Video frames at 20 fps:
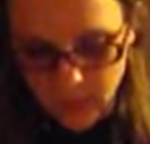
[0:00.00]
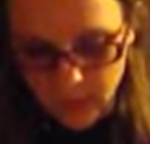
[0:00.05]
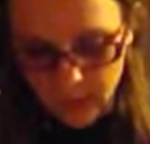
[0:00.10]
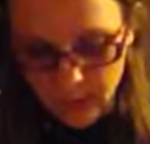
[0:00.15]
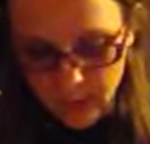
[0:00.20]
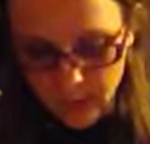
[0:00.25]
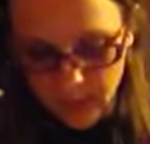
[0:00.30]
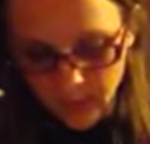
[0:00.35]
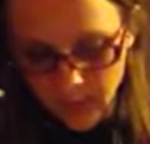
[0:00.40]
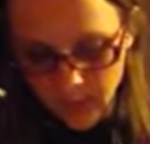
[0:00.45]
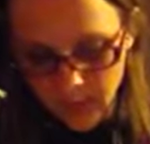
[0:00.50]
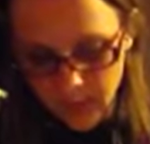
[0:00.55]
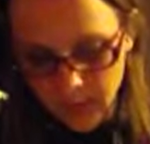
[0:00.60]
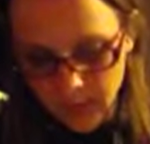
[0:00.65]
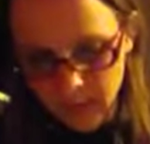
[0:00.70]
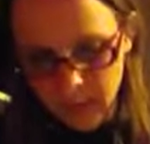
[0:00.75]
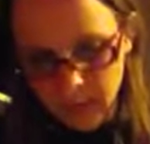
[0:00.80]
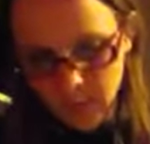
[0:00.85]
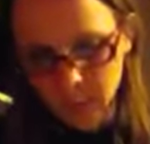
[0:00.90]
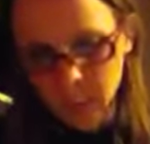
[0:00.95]
Another one
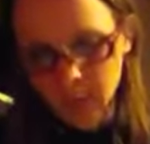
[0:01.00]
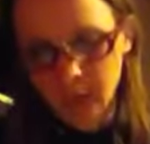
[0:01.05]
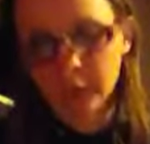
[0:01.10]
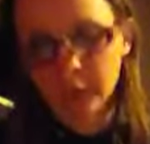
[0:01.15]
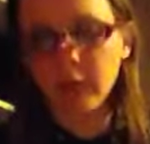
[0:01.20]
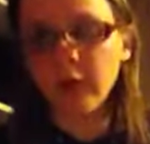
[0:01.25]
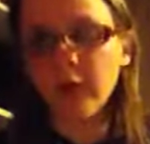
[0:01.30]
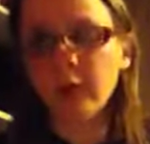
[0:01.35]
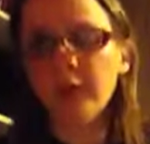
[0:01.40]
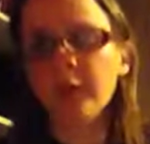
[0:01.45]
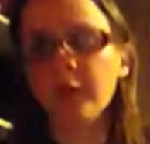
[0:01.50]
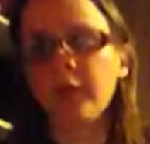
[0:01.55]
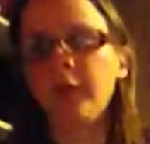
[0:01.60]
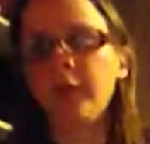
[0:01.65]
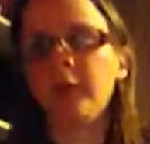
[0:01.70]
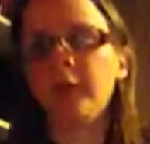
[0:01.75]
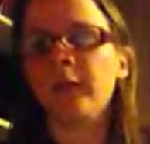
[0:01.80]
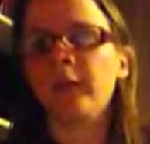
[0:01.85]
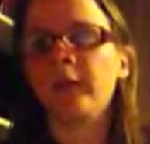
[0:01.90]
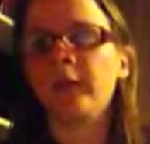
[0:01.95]
I could watch over and
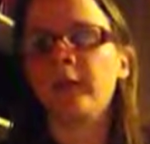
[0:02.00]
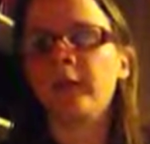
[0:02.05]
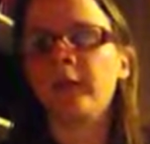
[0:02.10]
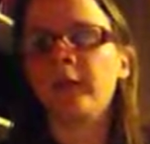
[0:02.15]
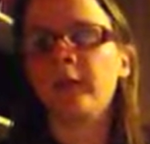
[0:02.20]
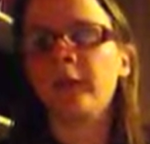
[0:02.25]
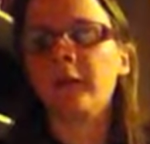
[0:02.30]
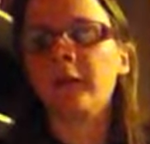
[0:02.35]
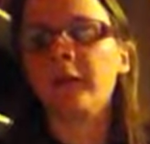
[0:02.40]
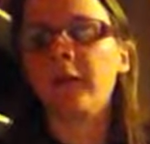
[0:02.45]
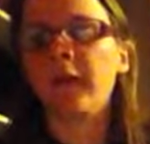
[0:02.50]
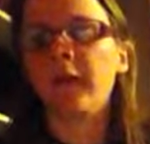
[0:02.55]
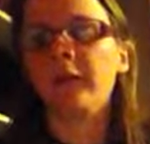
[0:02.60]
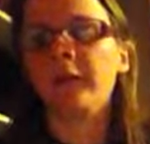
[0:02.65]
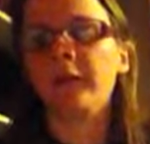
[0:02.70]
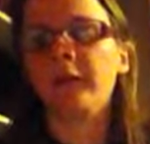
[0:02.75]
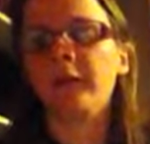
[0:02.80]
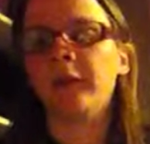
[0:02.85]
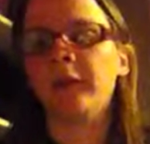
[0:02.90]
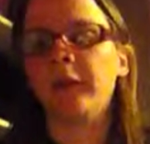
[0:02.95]
over again and still
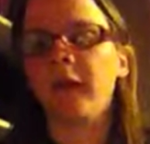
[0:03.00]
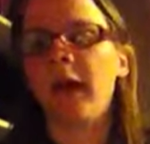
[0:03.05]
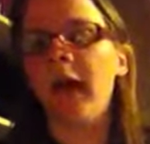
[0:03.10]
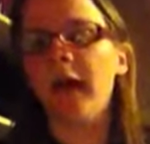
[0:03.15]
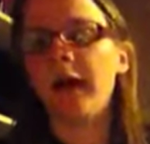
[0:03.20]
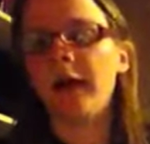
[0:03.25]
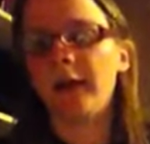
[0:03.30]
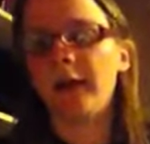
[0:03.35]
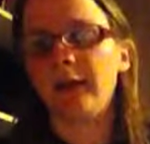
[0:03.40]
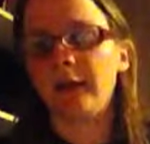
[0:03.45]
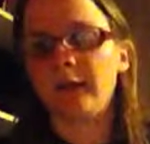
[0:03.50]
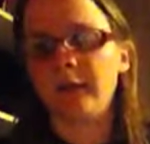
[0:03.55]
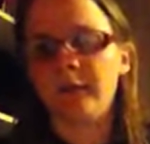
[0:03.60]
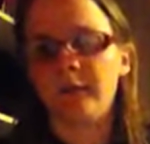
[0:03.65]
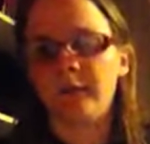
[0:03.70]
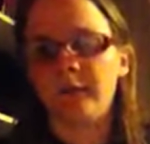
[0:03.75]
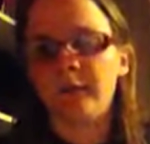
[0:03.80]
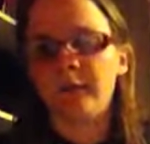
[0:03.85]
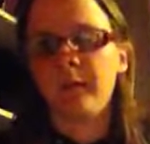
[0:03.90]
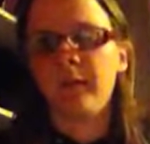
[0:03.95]
love is Aladdin.
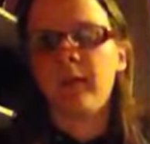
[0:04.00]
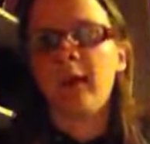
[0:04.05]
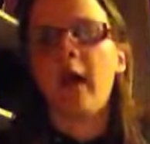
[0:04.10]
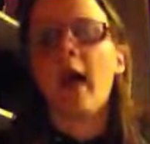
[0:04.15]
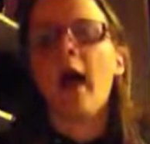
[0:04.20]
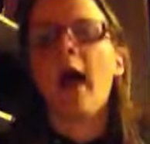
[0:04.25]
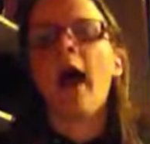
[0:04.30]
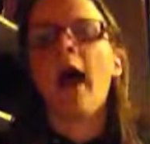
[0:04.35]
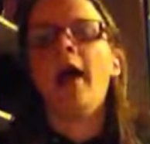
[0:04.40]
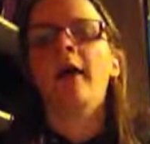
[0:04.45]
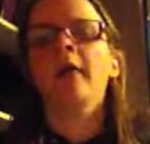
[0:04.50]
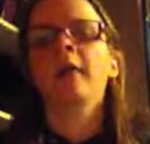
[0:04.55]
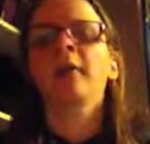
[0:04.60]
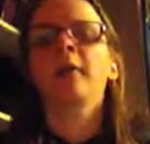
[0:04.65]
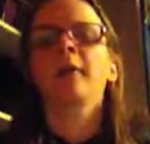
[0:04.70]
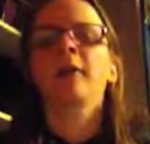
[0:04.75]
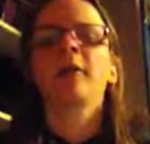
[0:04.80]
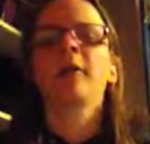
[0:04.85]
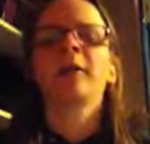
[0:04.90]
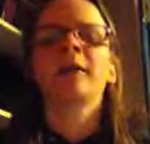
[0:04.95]
I
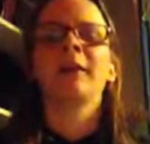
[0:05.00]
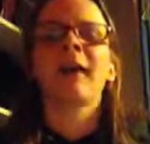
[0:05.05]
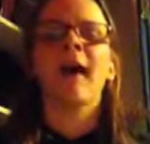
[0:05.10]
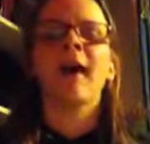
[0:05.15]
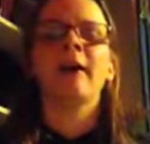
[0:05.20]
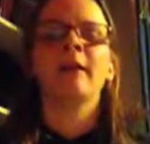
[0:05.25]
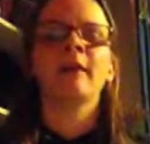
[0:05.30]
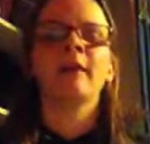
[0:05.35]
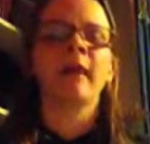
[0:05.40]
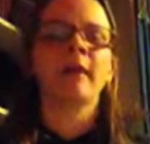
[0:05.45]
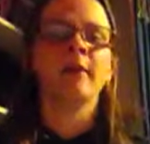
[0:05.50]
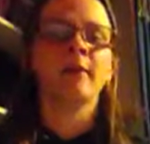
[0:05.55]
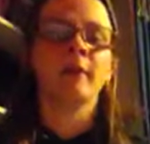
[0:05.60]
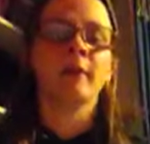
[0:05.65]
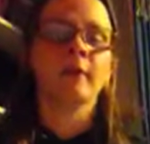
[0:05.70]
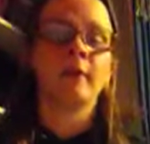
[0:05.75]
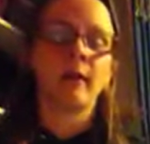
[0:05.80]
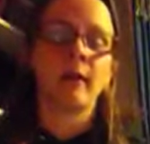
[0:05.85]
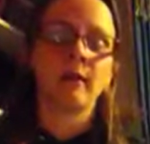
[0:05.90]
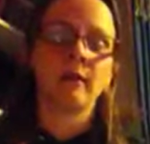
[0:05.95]
don't know, Aladdin has
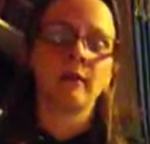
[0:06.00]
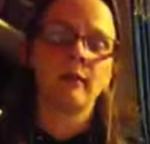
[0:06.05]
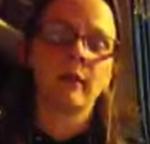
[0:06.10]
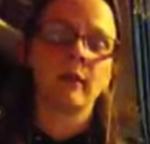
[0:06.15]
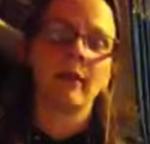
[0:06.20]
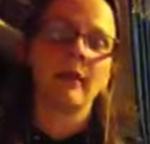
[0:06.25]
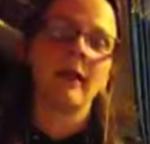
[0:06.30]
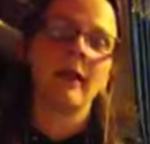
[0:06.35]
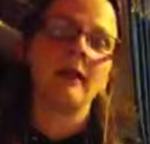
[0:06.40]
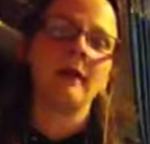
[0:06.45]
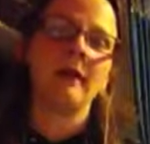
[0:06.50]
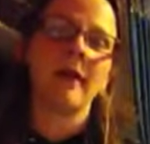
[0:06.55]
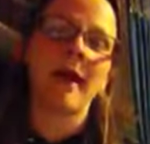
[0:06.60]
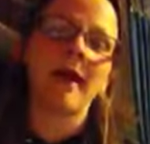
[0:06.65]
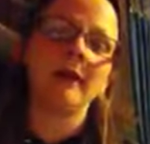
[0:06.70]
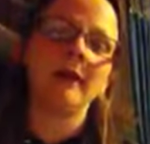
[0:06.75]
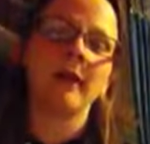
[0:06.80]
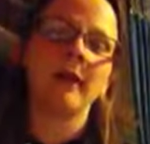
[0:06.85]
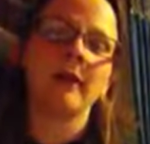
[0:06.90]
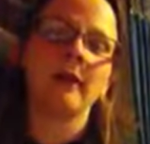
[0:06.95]
a great, again,
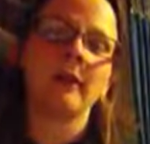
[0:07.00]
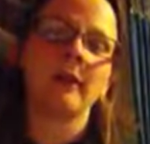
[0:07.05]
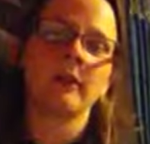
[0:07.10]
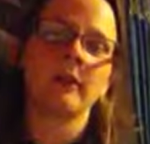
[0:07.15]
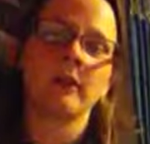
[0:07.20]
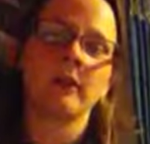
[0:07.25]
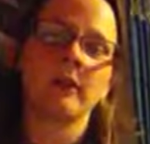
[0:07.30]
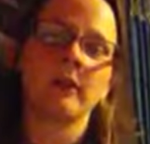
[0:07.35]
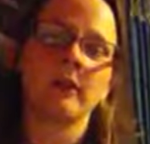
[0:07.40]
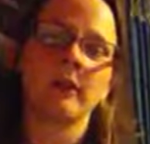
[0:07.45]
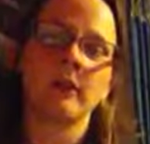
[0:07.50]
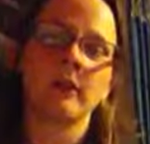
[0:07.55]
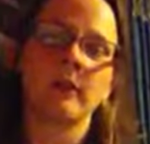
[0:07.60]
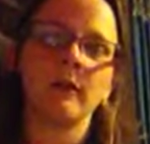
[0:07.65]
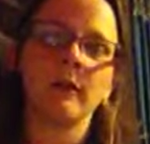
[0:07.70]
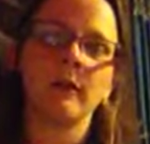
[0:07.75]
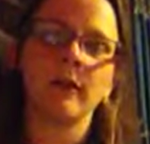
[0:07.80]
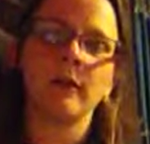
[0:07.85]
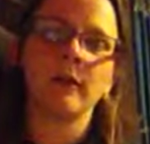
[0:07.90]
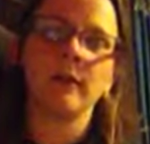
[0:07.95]
Aladdin has a good
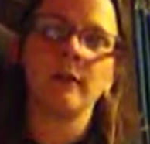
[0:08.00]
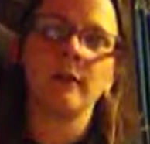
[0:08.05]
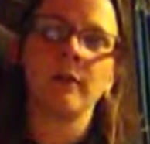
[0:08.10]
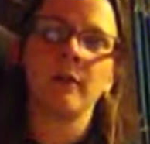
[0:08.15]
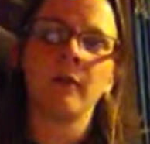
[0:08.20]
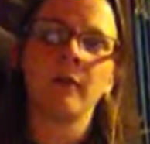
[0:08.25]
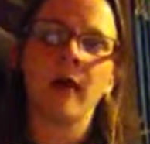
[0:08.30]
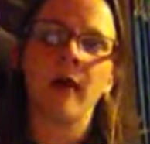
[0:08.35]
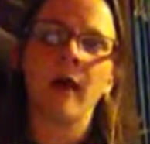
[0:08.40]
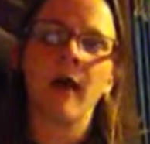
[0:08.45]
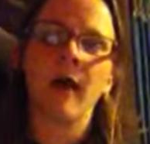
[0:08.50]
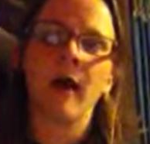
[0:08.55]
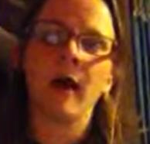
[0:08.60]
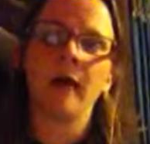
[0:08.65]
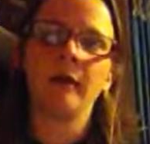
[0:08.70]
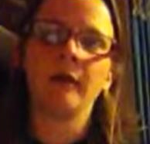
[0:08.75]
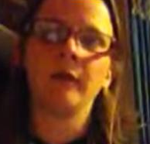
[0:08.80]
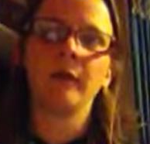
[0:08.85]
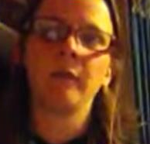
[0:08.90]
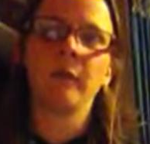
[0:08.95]
story, good
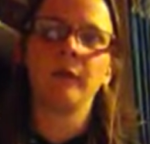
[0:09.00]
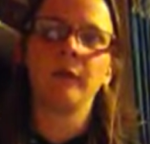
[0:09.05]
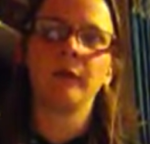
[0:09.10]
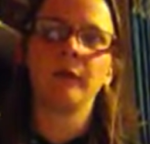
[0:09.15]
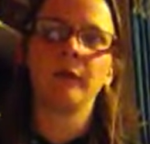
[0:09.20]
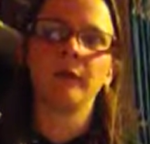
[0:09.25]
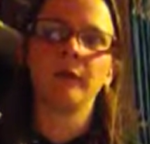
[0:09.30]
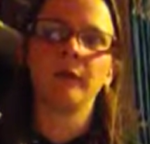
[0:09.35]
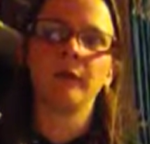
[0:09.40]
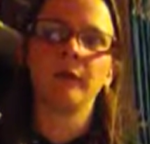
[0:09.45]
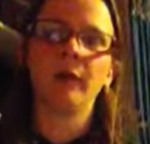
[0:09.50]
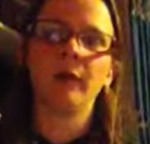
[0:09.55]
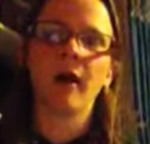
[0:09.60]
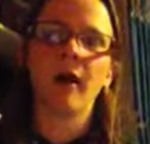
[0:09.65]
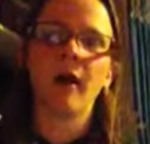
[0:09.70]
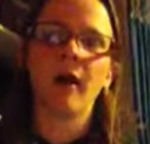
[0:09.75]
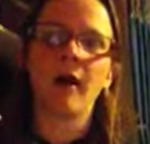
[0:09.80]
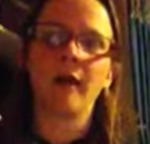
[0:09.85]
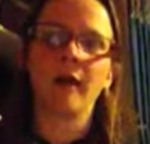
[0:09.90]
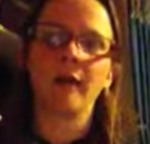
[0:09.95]
plot, wonderful
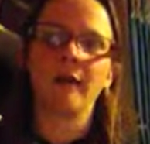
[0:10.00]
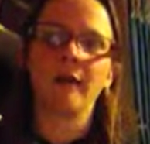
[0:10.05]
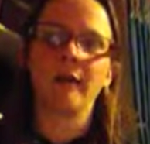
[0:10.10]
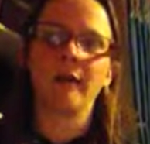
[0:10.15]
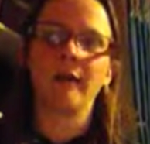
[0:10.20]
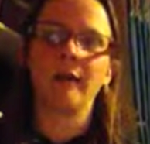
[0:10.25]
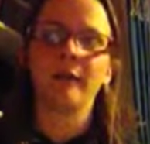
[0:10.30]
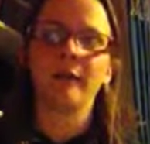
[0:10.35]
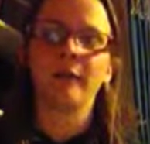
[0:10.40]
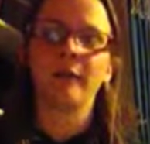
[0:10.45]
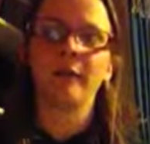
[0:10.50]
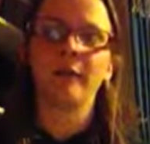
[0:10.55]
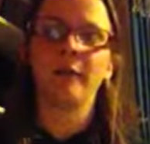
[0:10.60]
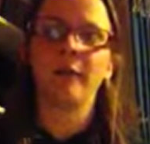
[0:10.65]
songs, and